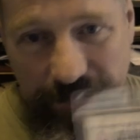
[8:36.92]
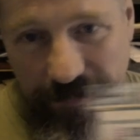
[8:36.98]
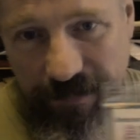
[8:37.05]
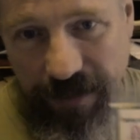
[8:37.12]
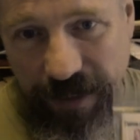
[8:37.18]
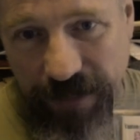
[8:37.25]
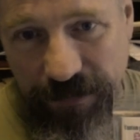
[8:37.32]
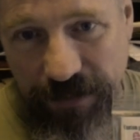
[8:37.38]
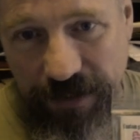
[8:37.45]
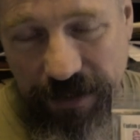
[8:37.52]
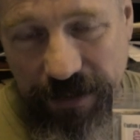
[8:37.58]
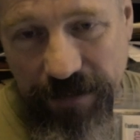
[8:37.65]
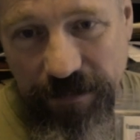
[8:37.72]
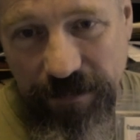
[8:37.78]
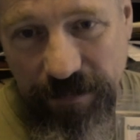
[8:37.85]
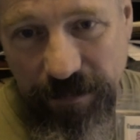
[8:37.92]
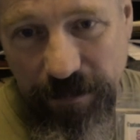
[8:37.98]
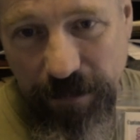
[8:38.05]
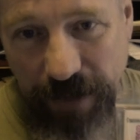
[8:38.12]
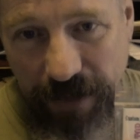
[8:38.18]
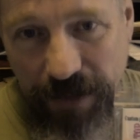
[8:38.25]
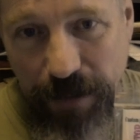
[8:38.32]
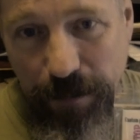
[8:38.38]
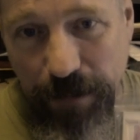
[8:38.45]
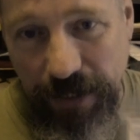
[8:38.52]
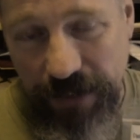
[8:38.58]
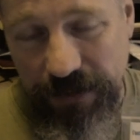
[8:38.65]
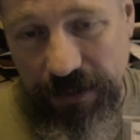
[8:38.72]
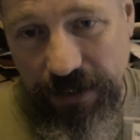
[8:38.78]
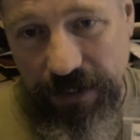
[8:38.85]
I think buy the
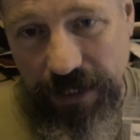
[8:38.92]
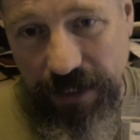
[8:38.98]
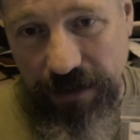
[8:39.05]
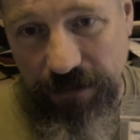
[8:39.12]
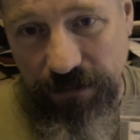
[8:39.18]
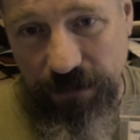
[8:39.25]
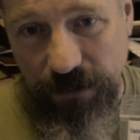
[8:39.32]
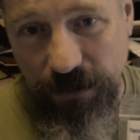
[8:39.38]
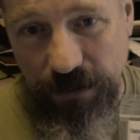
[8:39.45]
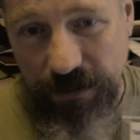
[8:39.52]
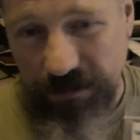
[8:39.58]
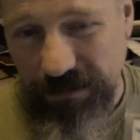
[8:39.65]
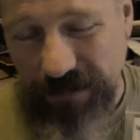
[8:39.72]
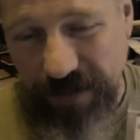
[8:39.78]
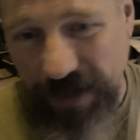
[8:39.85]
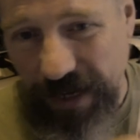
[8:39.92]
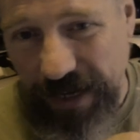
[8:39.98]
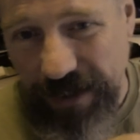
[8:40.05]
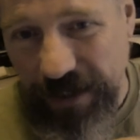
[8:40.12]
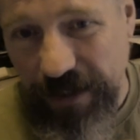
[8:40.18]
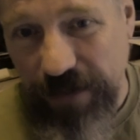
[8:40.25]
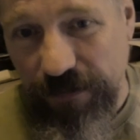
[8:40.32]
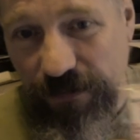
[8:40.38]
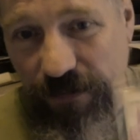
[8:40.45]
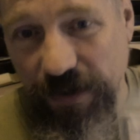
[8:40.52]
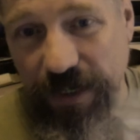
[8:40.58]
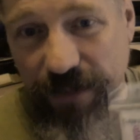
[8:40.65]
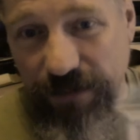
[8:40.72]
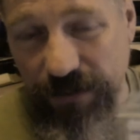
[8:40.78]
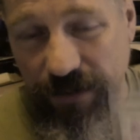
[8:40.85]
best you can afford, and at a
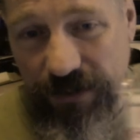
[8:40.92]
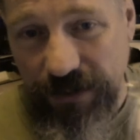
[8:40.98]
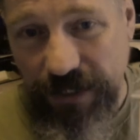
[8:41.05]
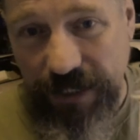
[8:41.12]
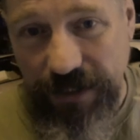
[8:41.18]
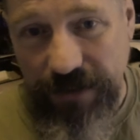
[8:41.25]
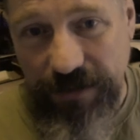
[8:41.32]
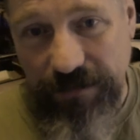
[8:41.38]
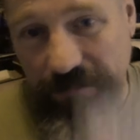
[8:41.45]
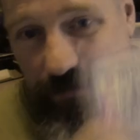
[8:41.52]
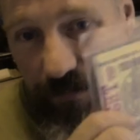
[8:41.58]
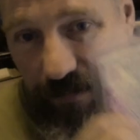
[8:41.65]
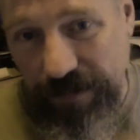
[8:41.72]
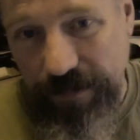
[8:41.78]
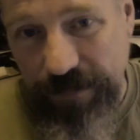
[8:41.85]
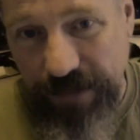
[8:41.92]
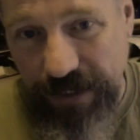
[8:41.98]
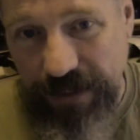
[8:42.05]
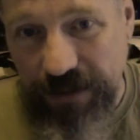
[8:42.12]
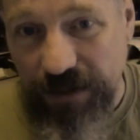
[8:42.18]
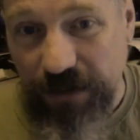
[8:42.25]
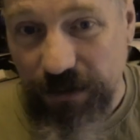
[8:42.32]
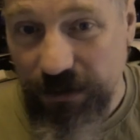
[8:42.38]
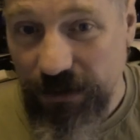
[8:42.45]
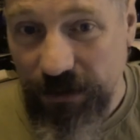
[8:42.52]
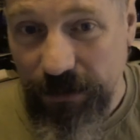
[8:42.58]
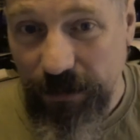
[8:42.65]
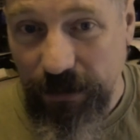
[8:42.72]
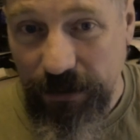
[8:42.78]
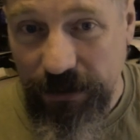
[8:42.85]
£5 a set, it's not too
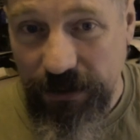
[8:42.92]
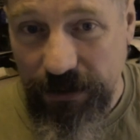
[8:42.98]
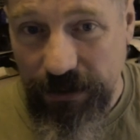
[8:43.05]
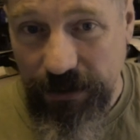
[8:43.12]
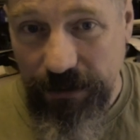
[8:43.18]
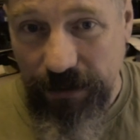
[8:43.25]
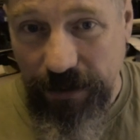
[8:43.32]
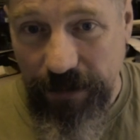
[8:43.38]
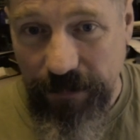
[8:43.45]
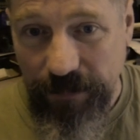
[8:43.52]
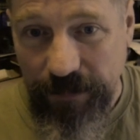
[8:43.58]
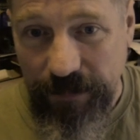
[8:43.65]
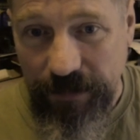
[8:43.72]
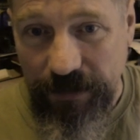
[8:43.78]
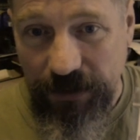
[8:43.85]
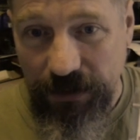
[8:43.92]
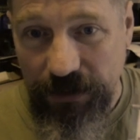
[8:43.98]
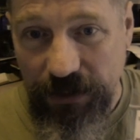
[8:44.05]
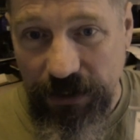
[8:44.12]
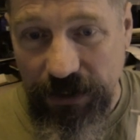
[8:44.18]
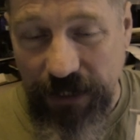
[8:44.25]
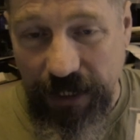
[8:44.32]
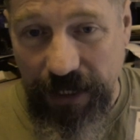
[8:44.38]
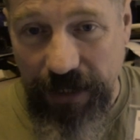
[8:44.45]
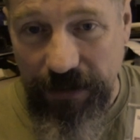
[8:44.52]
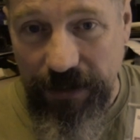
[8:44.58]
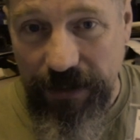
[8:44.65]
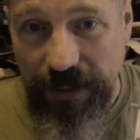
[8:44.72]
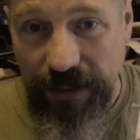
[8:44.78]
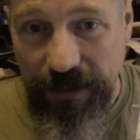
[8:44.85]
much to shell out to
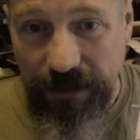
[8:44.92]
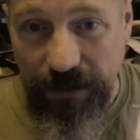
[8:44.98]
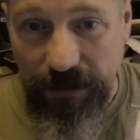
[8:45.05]
get your